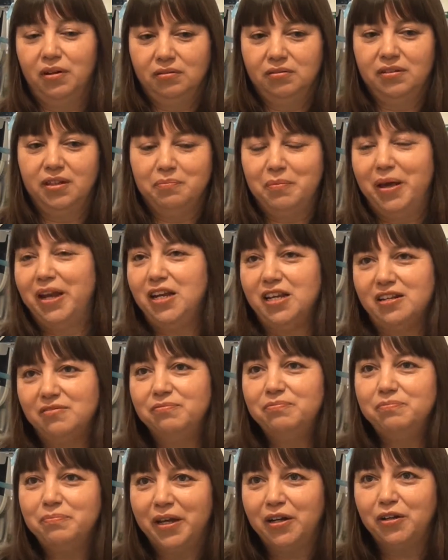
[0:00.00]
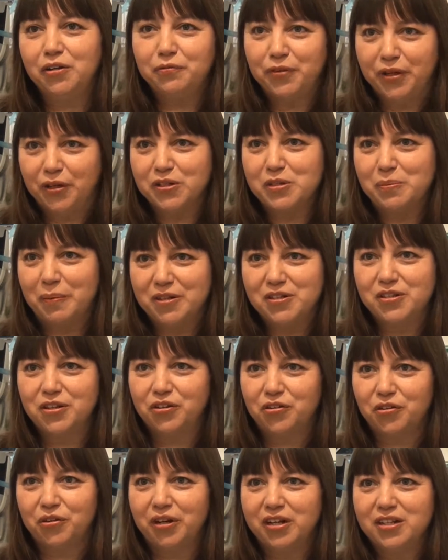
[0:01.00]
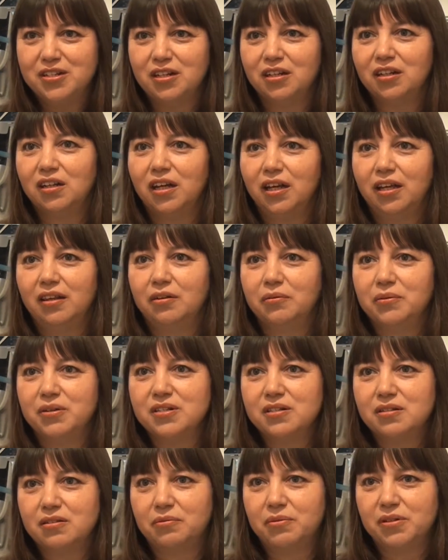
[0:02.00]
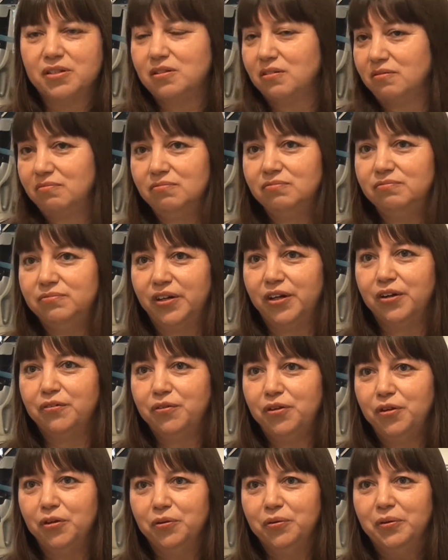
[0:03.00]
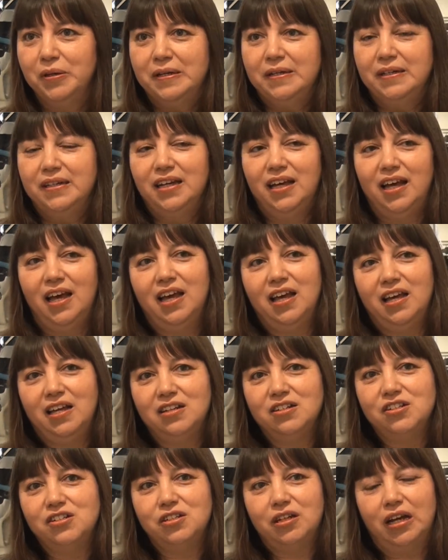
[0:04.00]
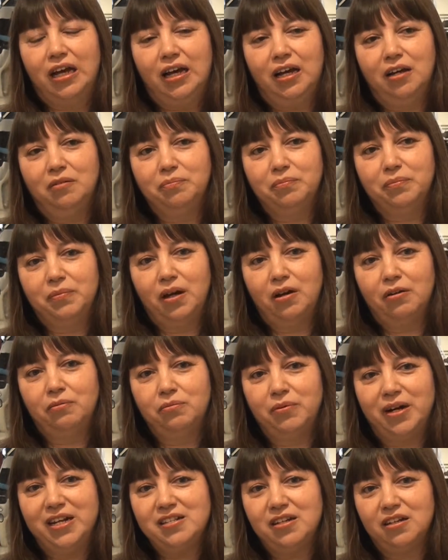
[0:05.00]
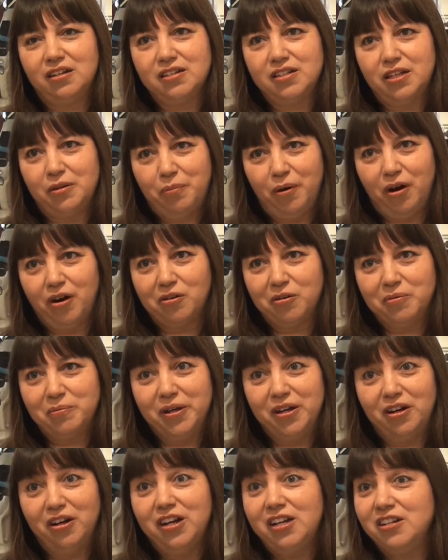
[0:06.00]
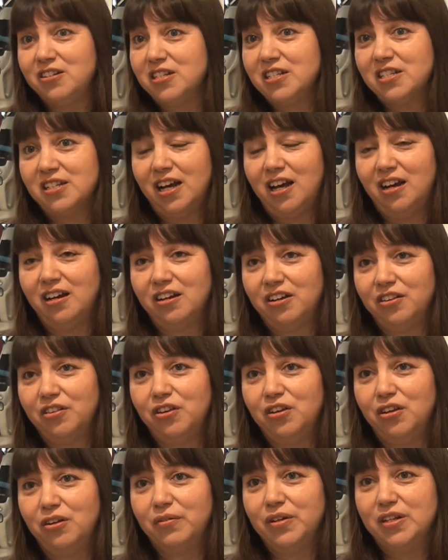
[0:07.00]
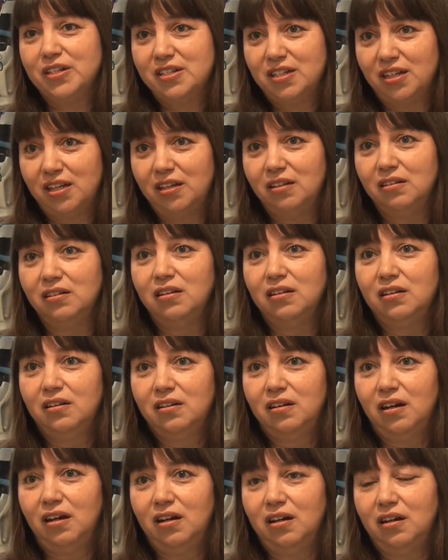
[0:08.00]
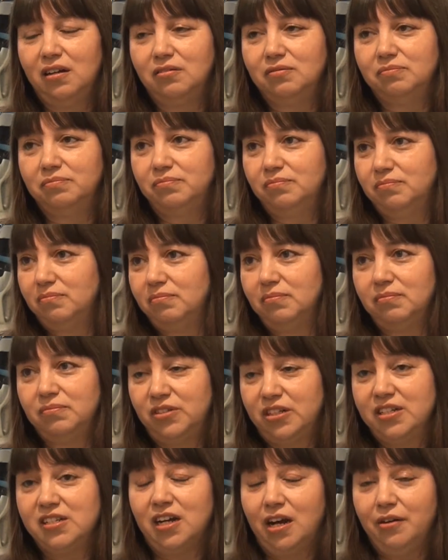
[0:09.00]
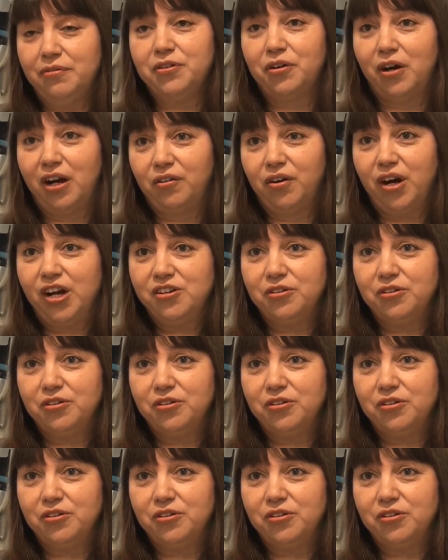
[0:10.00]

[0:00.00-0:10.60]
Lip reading: many fields, but surgery certainly there was very few. And a residency program had only just started at the university just after I